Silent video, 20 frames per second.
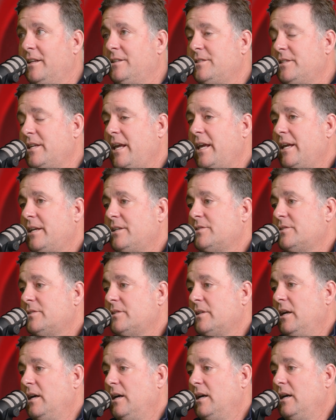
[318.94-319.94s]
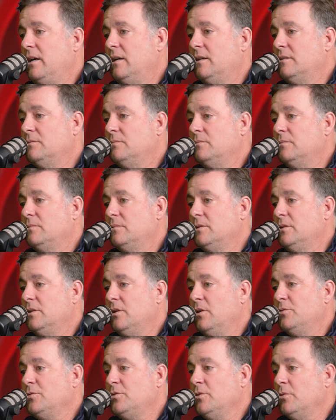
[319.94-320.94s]
It takes,
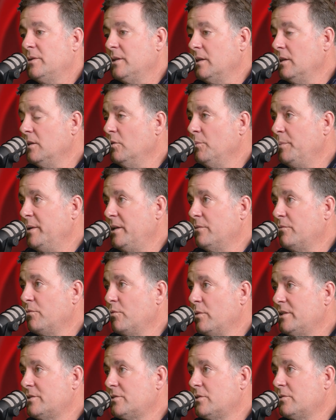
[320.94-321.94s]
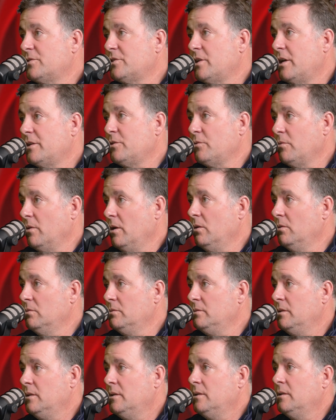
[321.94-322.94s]
doing a little bit of research on your
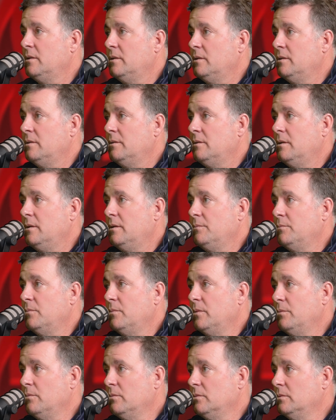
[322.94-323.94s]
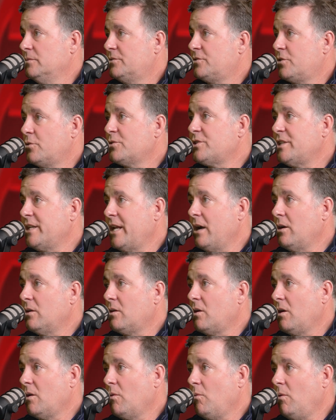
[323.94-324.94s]
own, searching
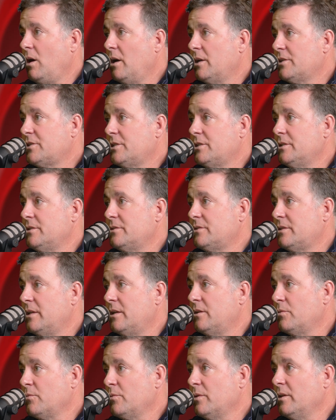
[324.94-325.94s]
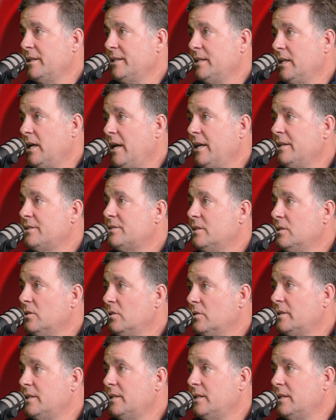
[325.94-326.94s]
out car washes that are really nice and
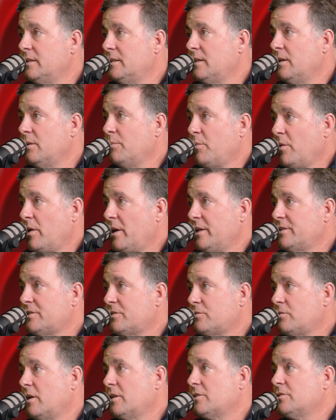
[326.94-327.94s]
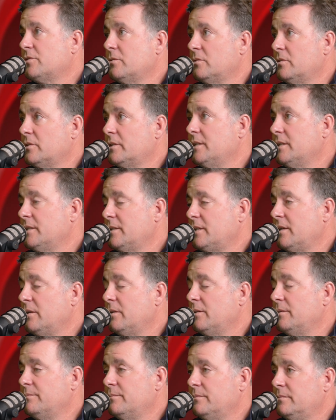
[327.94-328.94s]
looking at their price structure, looking at
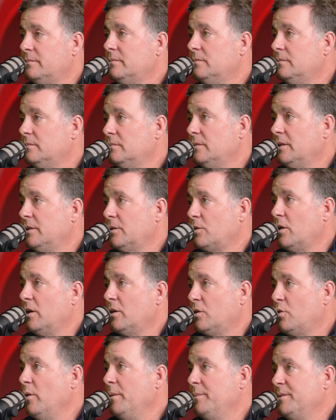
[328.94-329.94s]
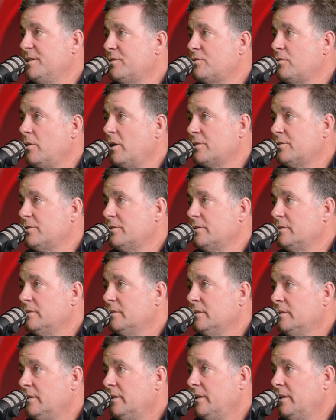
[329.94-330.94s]
their equipment structure.